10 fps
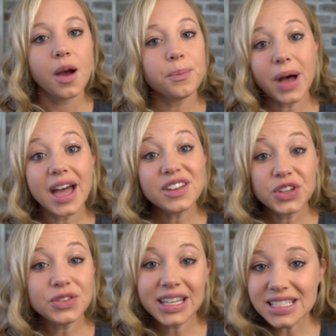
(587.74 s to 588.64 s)
But if
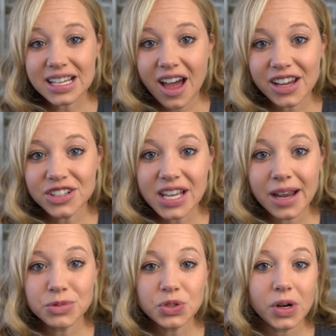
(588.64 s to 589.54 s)
you need to cut your time
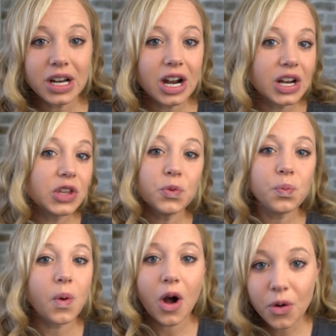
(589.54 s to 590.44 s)
shorter, you
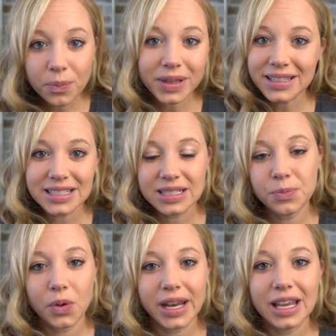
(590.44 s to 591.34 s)
won't be
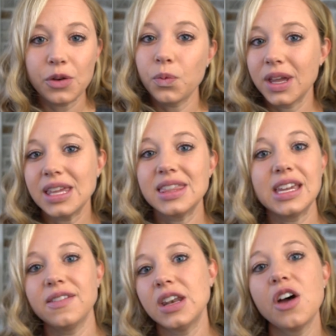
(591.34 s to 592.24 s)
disappointed with
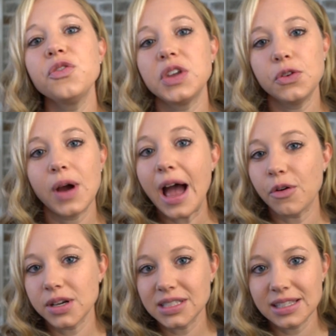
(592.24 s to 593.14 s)
even a few
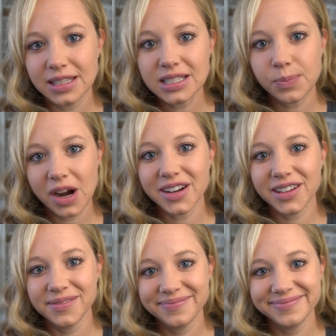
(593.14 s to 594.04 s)
hours in this
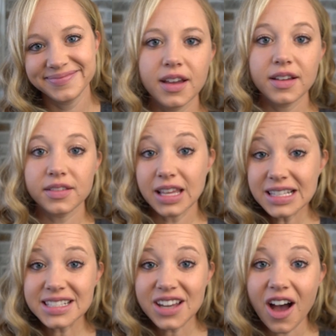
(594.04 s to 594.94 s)
park.
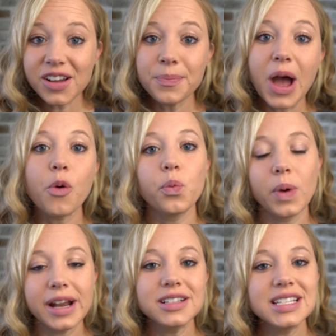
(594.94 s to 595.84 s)
Let's talk about
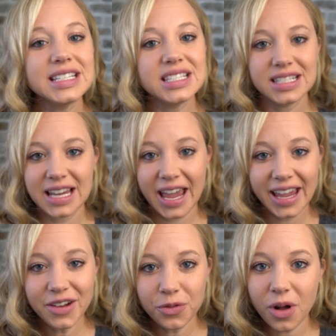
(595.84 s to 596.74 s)
where to
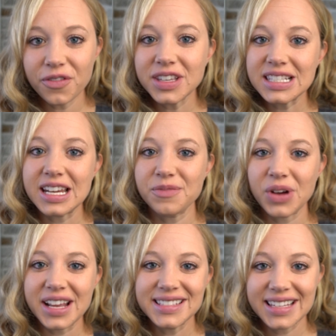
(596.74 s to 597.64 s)
stay while visiting
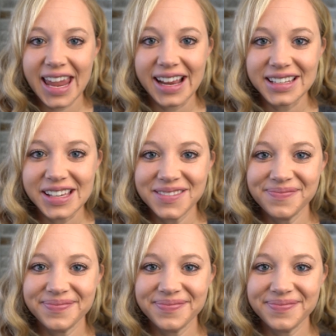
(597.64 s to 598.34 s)
Bryce Canyon.